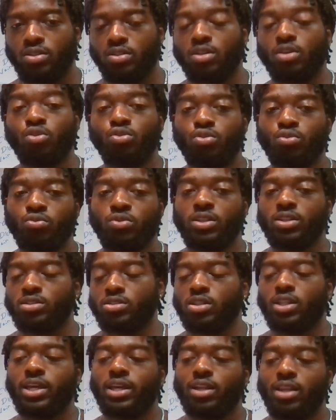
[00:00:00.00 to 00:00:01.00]
go through things
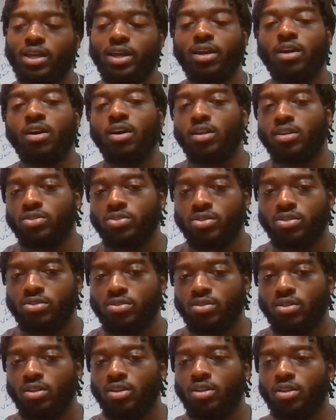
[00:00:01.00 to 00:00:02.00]
like
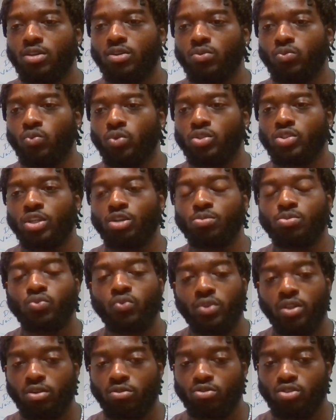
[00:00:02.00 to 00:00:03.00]
glycolysis, which helps
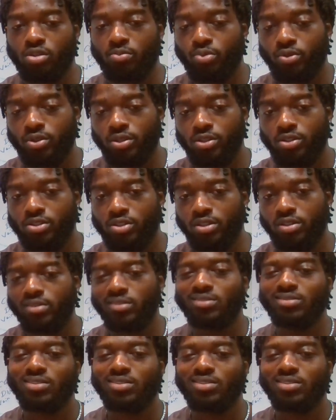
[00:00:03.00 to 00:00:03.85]
with energy production.